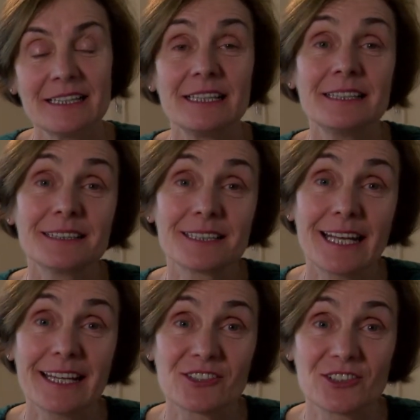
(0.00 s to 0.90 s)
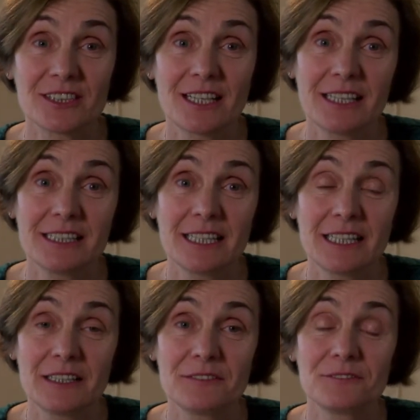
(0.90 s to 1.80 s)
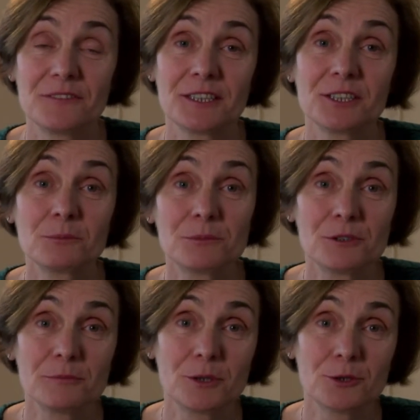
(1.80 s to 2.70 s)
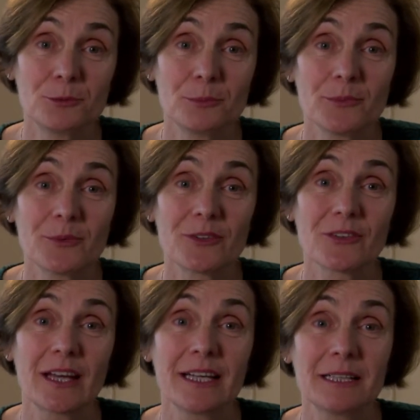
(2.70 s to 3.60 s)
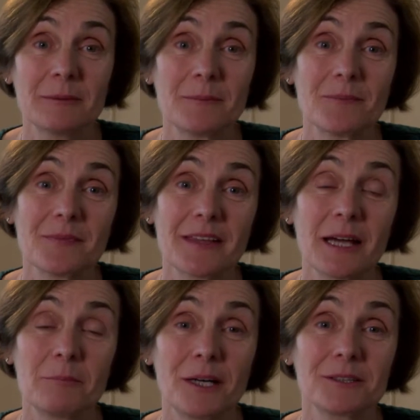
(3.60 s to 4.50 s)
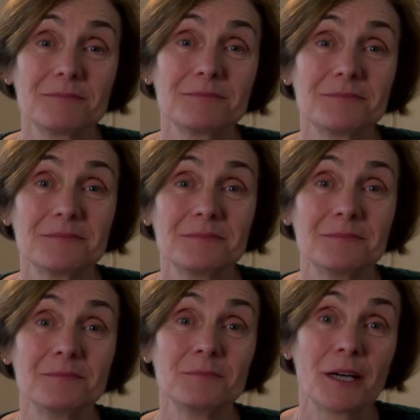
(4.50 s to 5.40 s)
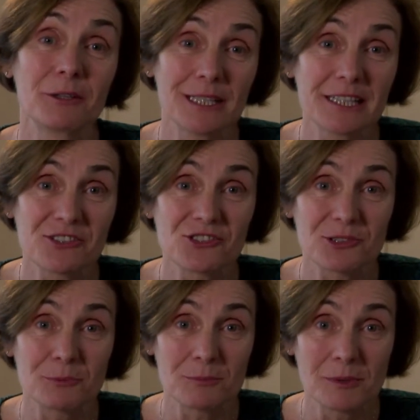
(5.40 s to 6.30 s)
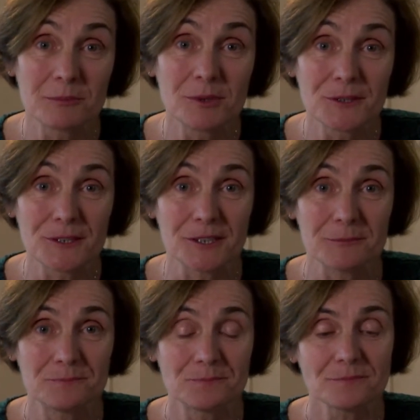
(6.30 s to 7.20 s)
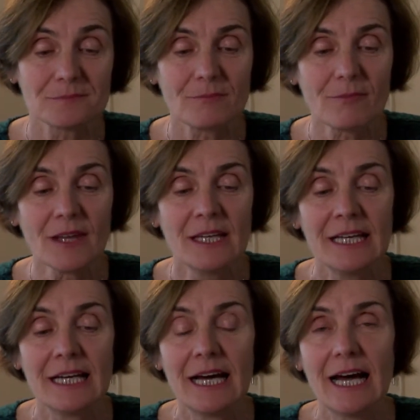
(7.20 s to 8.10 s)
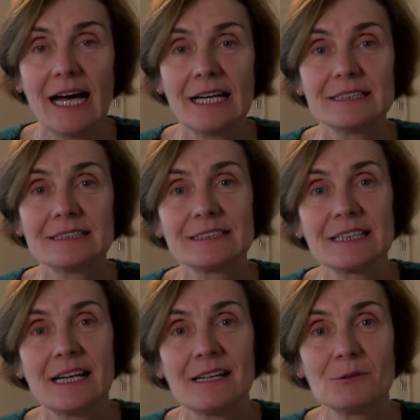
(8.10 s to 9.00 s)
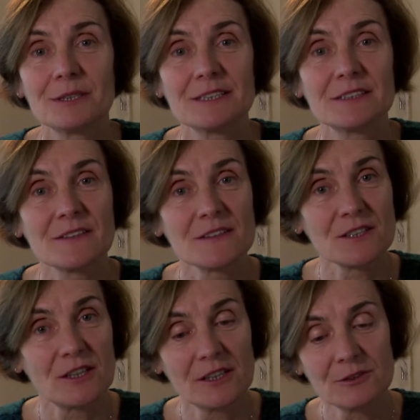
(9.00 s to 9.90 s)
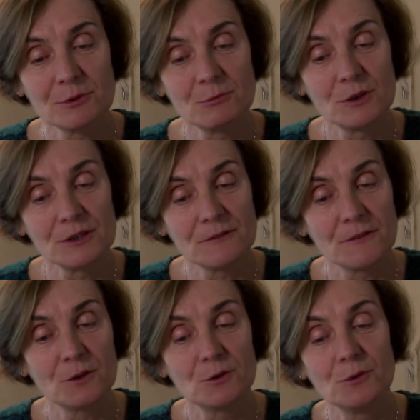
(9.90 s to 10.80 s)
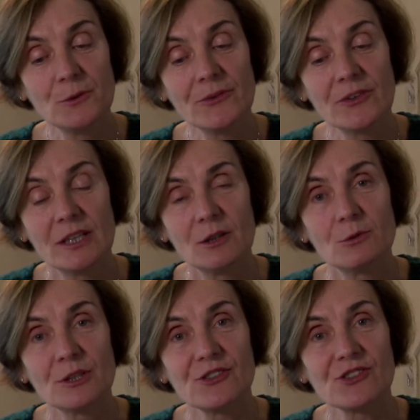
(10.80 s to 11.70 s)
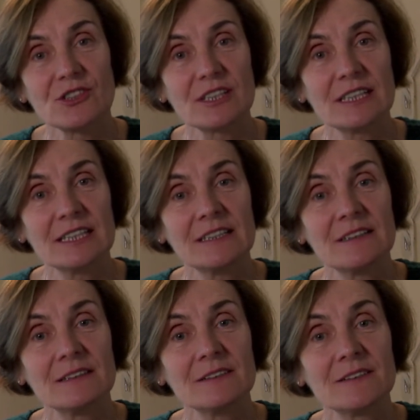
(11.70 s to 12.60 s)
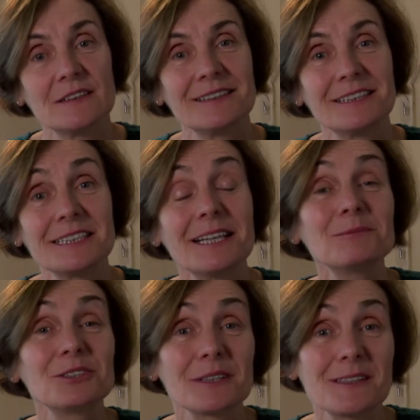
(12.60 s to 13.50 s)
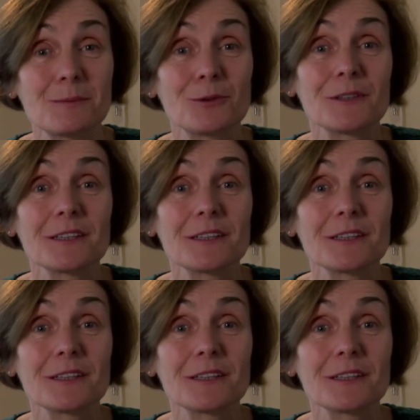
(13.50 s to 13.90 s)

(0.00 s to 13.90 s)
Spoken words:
In the collection, I have a number of poems about my relationship with my mother. And I wanted to start with one of those, which is an attempt to explore the